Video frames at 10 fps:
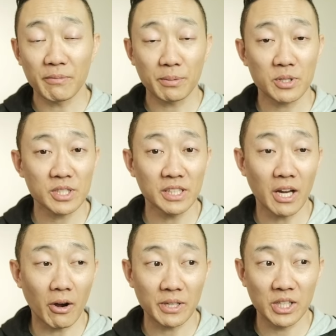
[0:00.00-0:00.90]
I
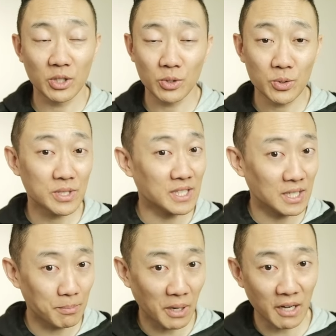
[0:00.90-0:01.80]
personally already used
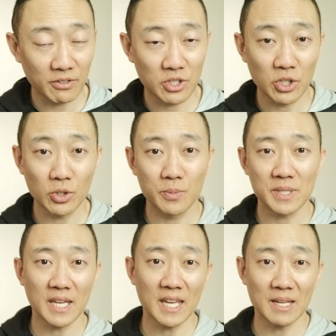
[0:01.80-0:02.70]
the
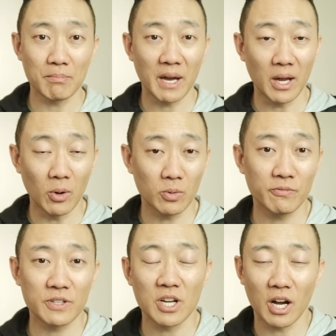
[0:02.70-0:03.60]
Pavotubes in my own
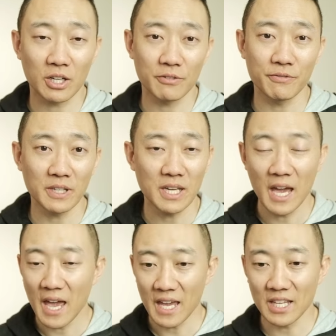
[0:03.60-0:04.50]
photography
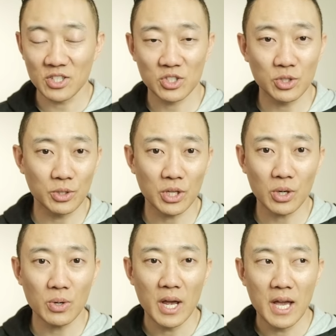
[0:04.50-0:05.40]
in
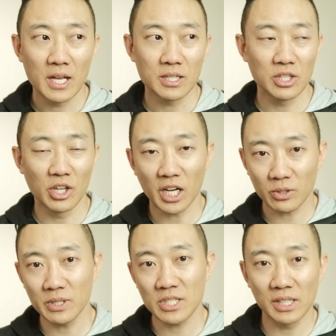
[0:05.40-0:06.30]
studio, not
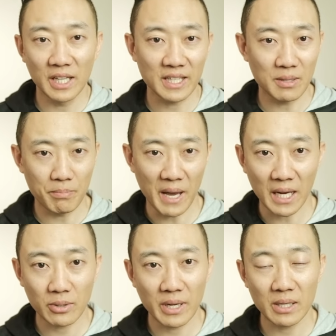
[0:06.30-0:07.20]
only to light the
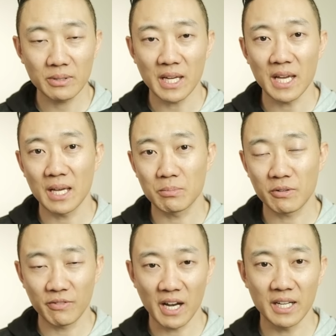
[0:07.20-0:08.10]
background and
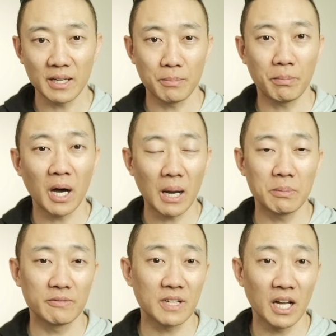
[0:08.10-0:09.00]
provide a pop of